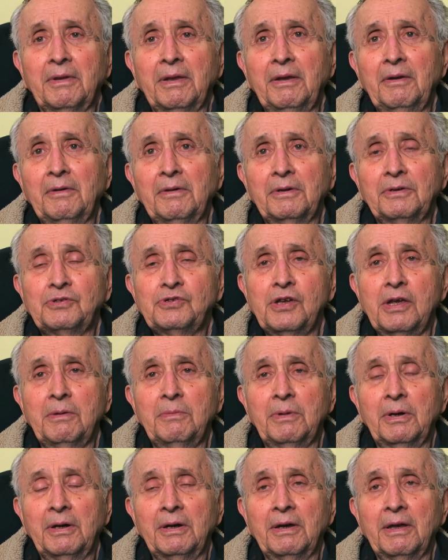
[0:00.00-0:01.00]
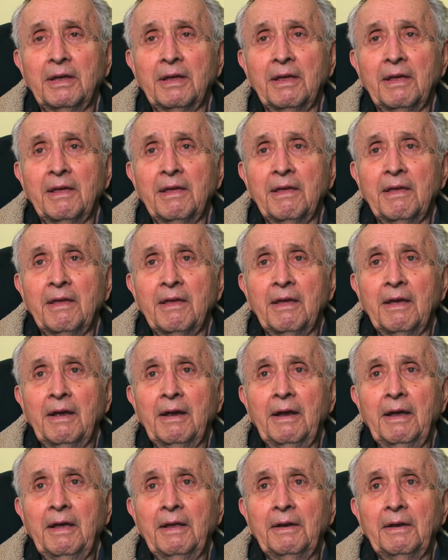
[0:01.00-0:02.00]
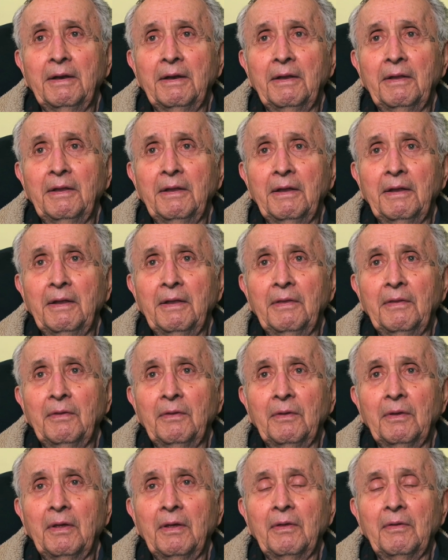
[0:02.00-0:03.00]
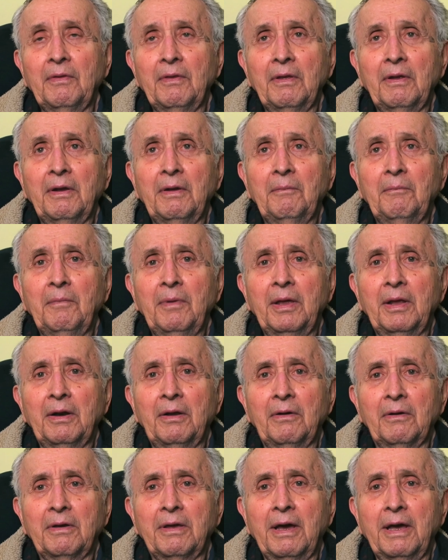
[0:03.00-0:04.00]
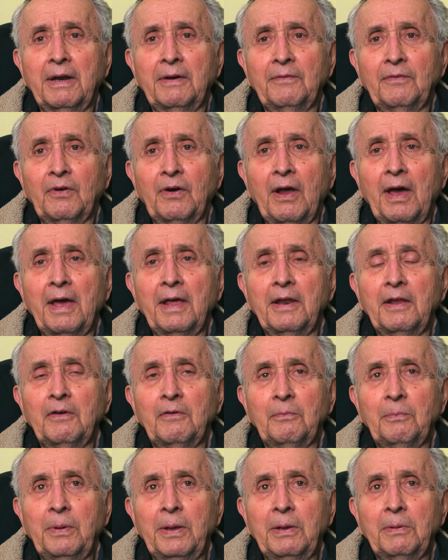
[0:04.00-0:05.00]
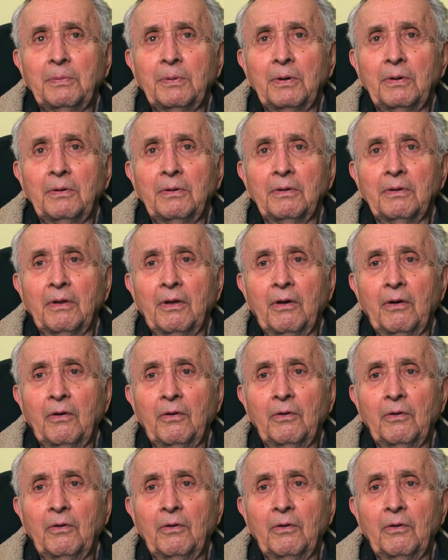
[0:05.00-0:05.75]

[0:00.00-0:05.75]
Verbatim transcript: Hiroshima. And I met all kind of variety of people,